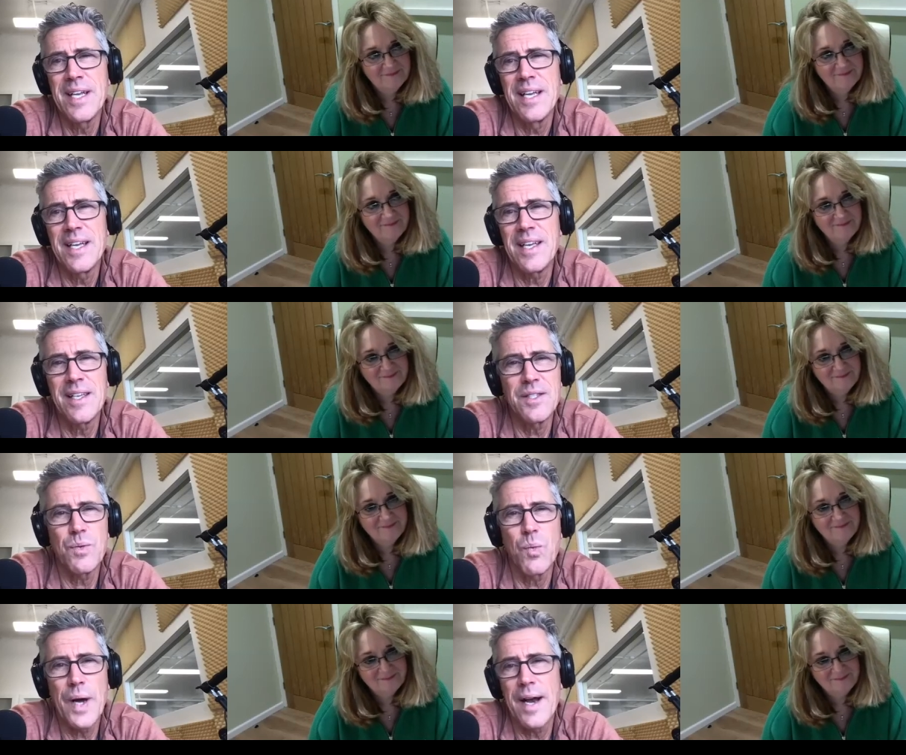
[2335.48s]
Speaker 1: is
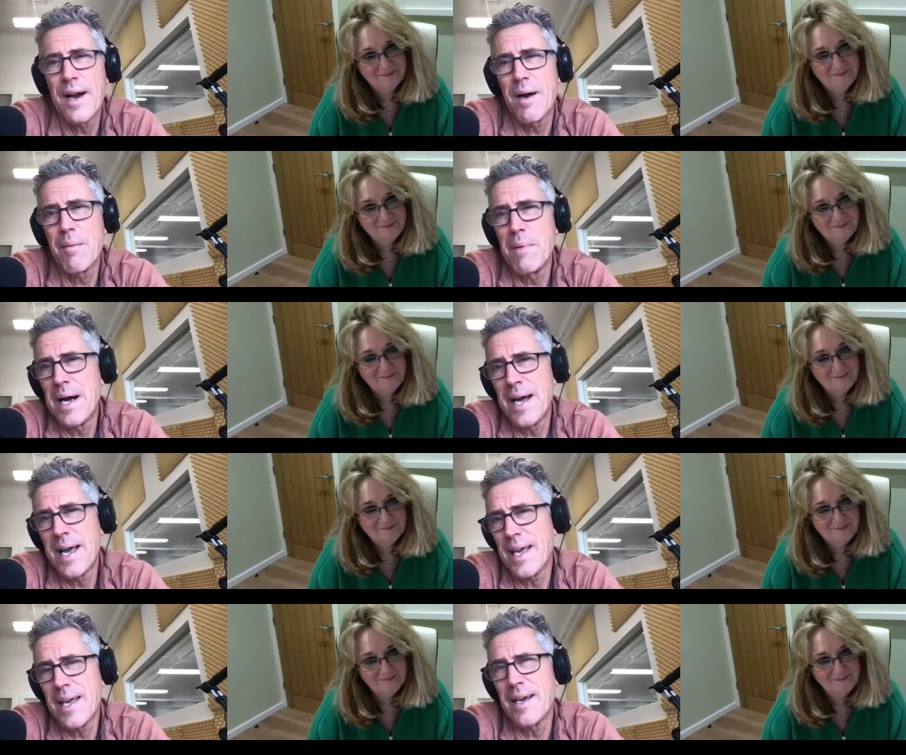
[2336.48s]
where my
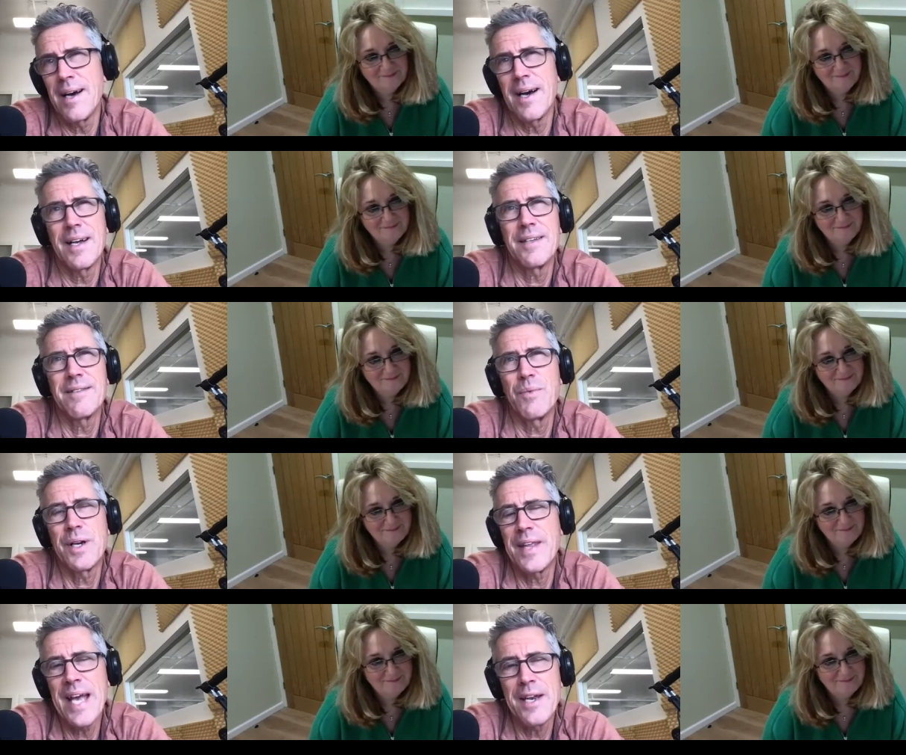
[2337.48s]
uh, where the
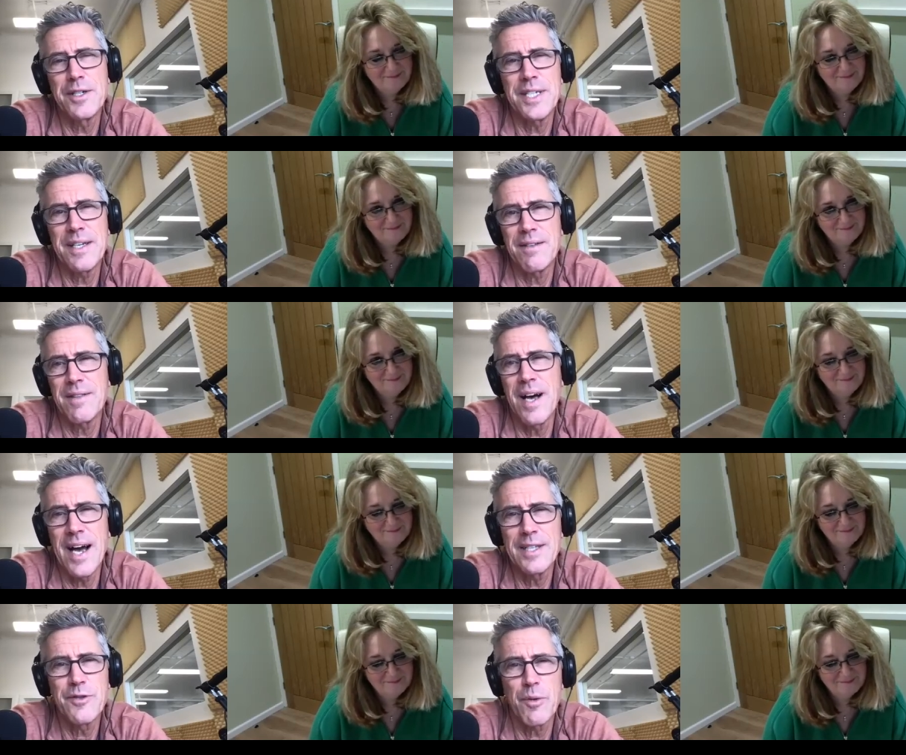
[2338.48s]
energy lies
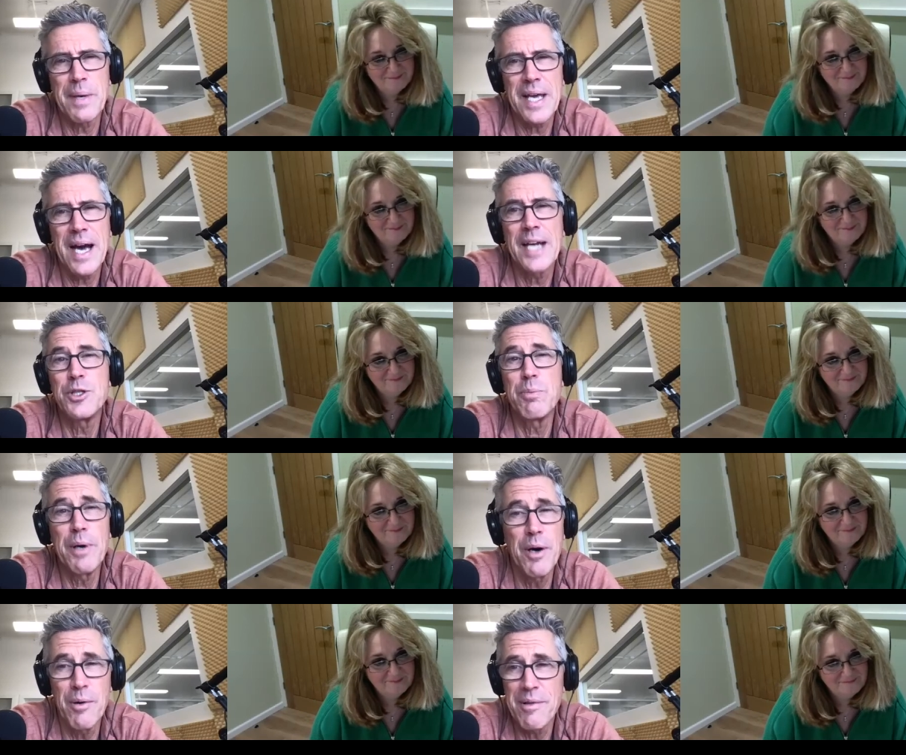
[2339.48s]
for me. I do
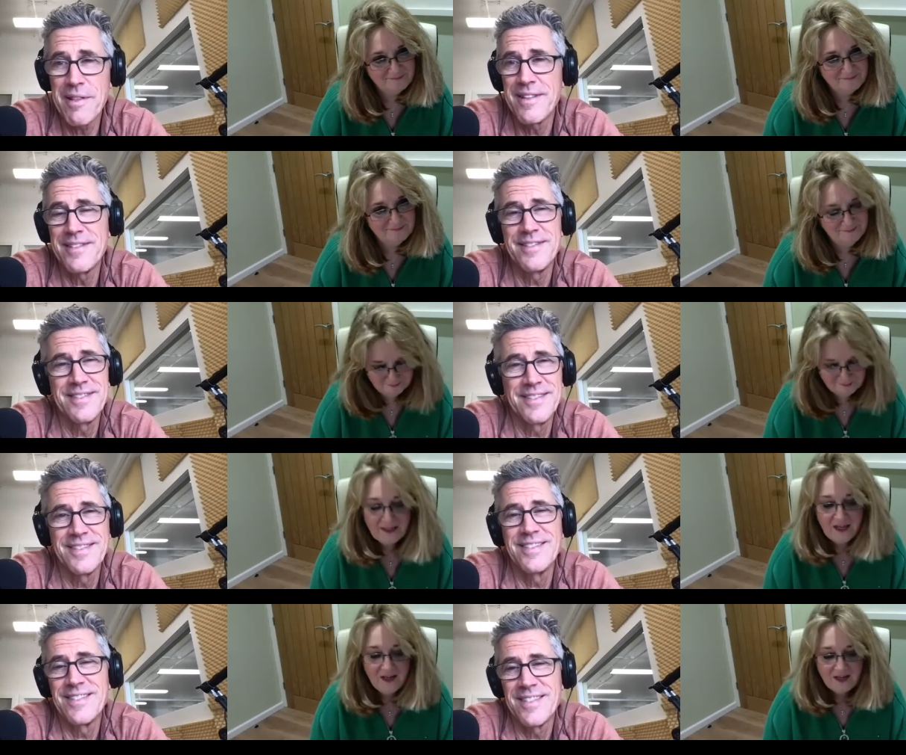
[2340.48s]
both.
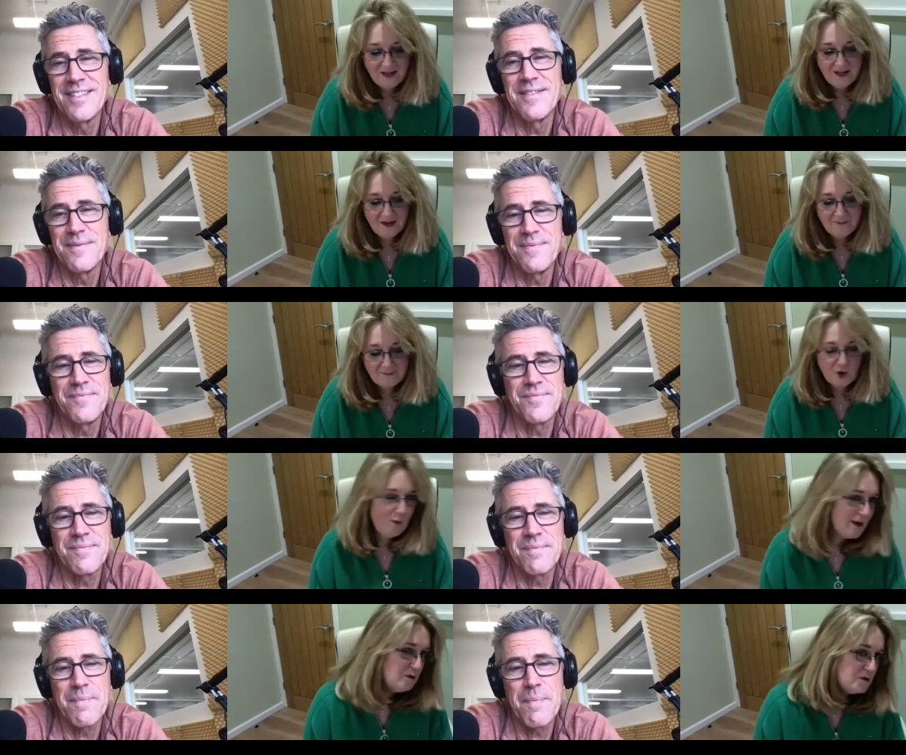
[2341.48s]
Speaker 2: Um, quick
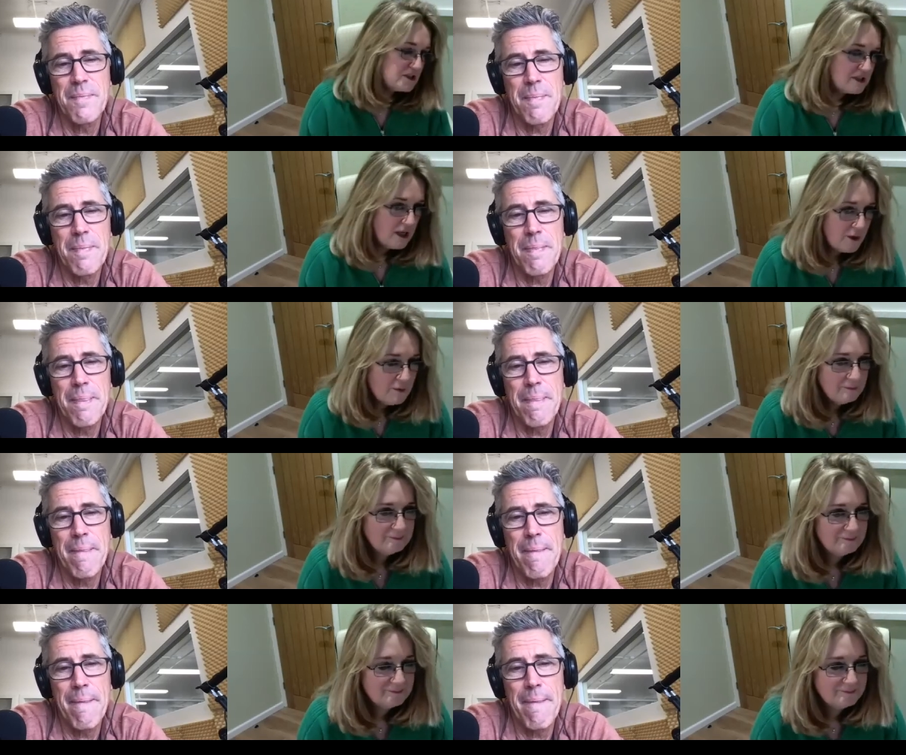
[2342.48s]
or slow?
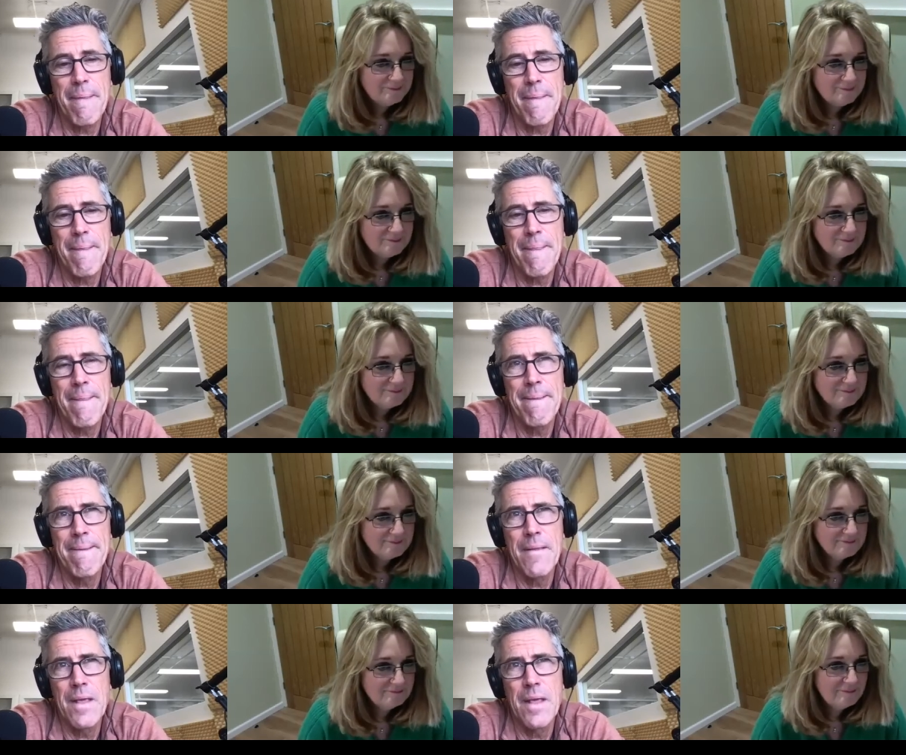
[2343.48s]

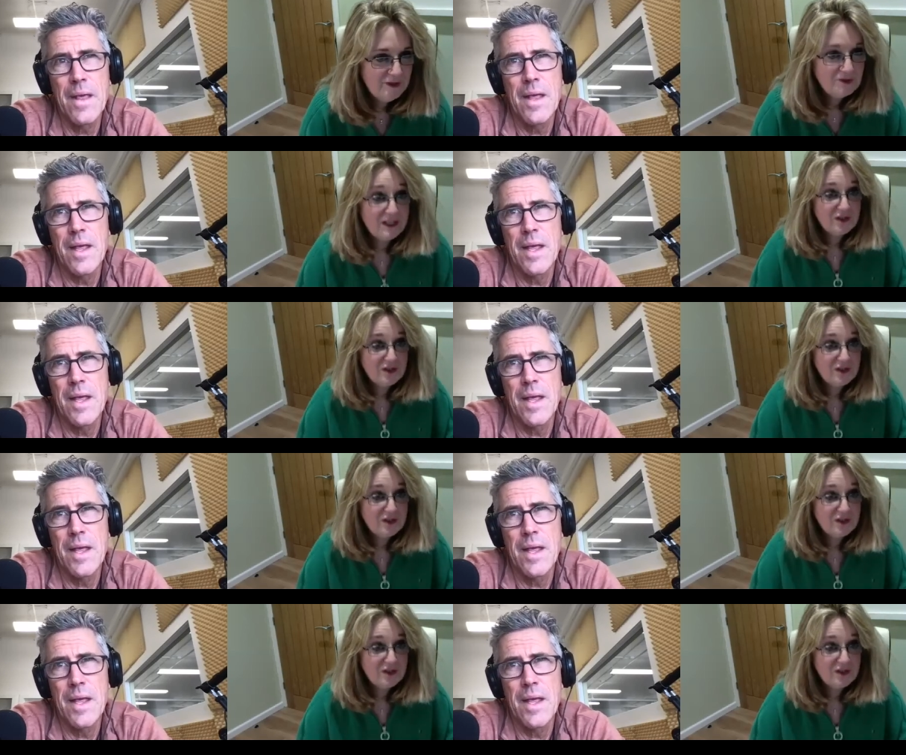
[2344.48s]
But you said